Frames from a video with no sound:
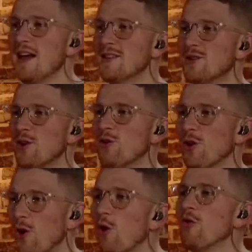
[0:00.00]
And so the
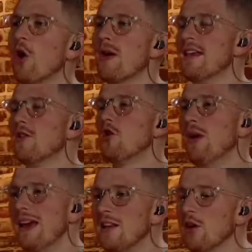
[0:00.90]
goal though is to
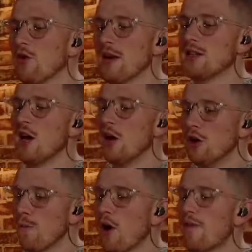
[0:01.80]
increase
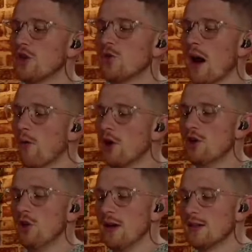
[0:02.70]
your profit. So what I wanna
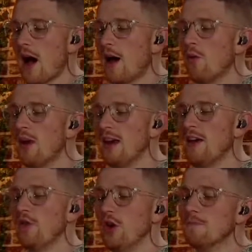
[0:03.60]
do is I wanna
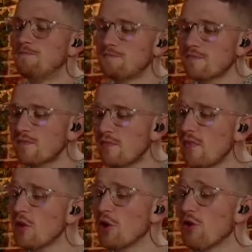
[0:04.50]
give you
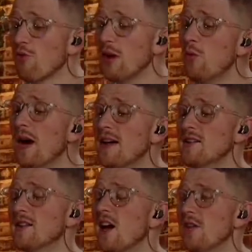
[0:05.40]
three
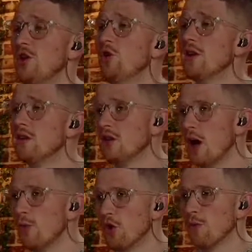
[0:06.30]
ways that you can
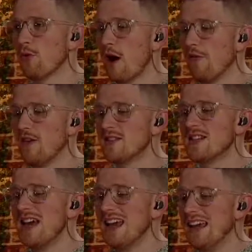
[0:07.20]
double your profits
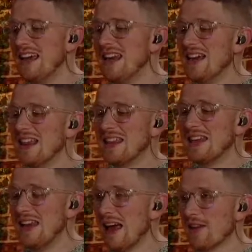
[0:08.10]
in the
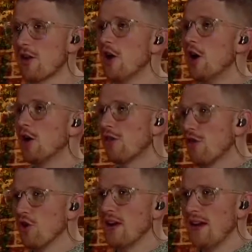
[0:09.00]
next 30